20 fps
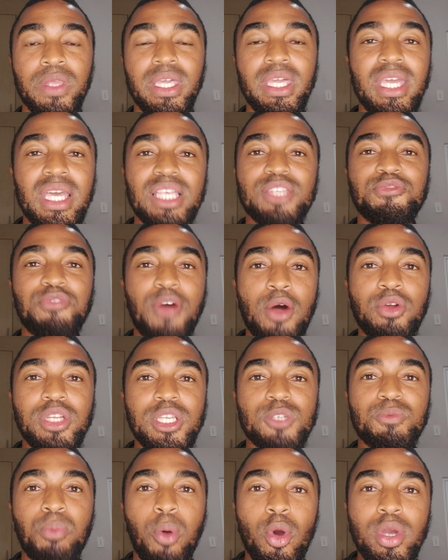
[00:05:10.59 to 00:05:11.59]
He has found
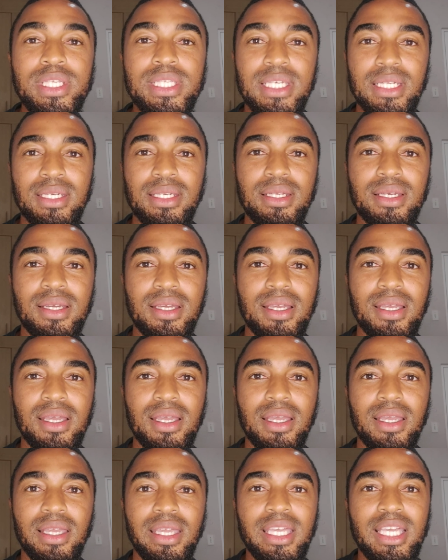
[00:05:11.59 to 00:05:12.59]
his poison.
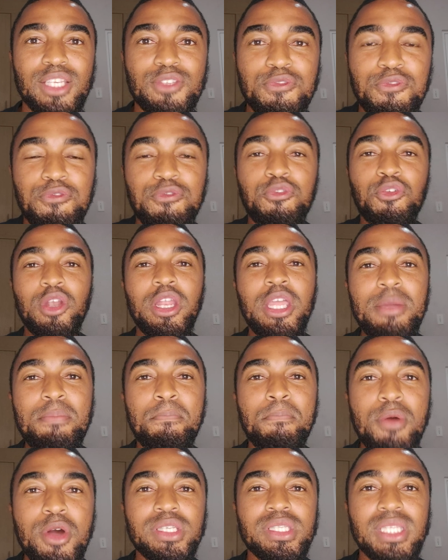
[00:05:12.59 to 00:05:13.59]
He is fully
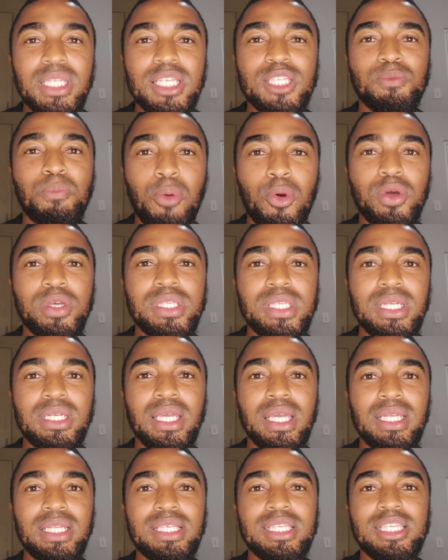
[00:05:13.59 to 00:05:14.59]
immersed in his
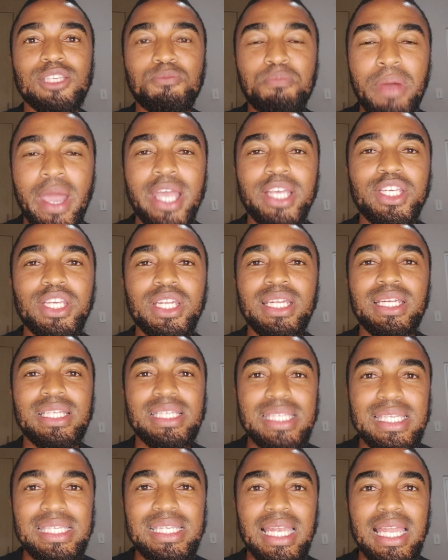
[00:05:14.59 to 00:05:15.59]
poison. It is his passion. It
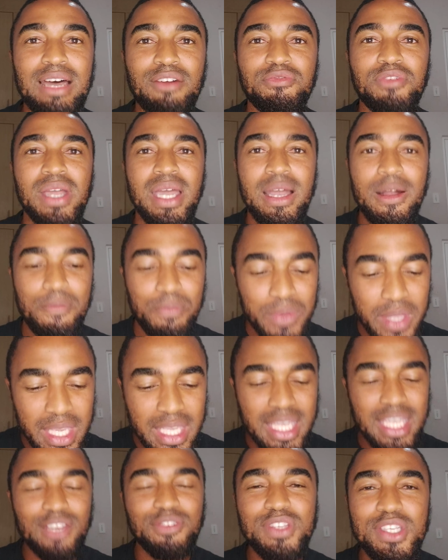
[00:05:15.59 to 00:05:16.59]
is his love. He
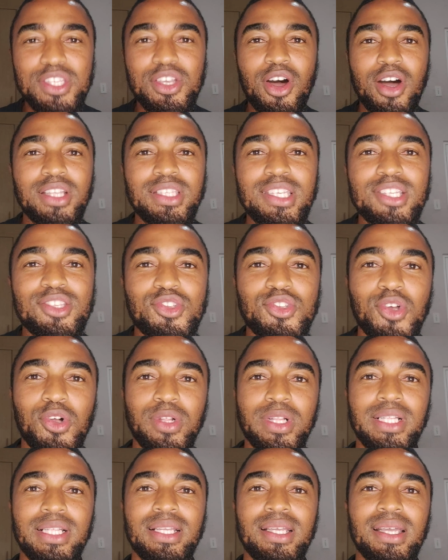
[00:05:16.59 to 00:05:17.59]
gives his heart and
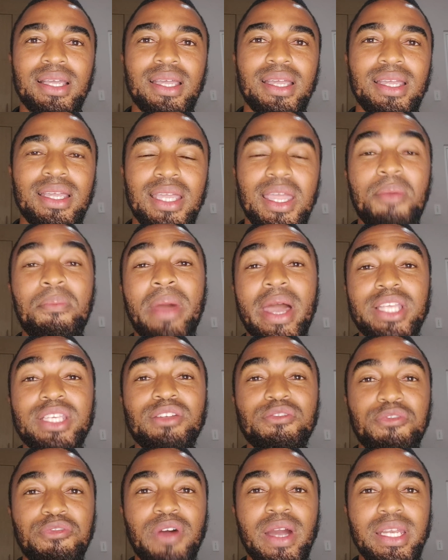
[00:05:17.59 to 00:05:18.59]
soul.
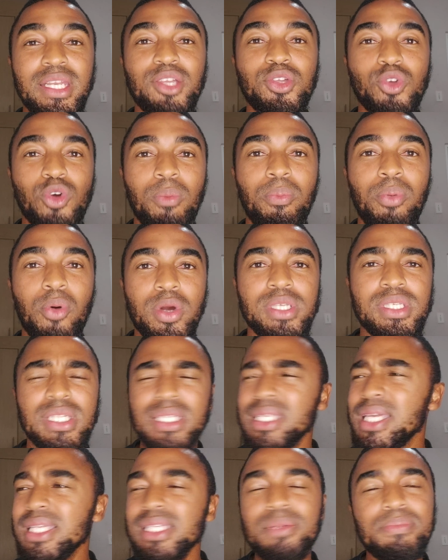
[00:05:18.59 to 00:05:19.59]
Imagine finding your
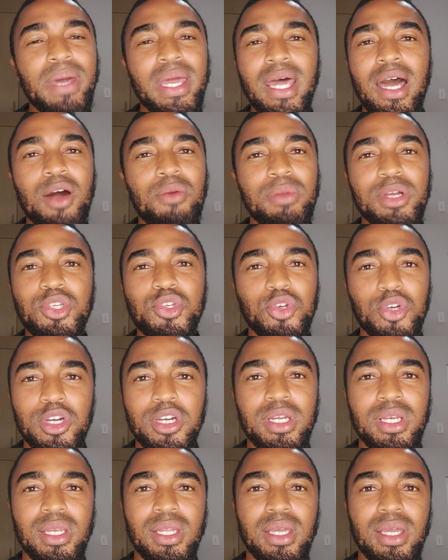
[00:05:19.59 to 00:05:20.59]
poison. Doesn't matter how much you
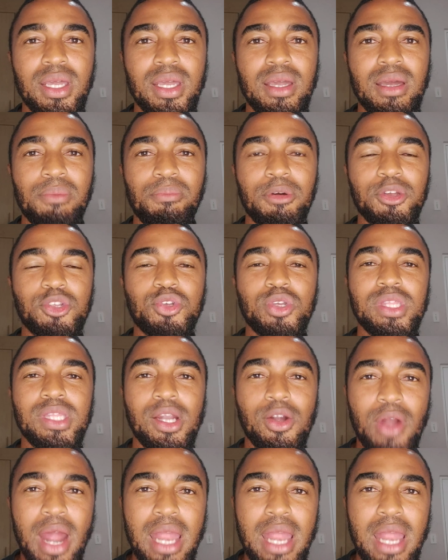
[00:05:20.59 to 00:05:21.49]
earn, but you're in the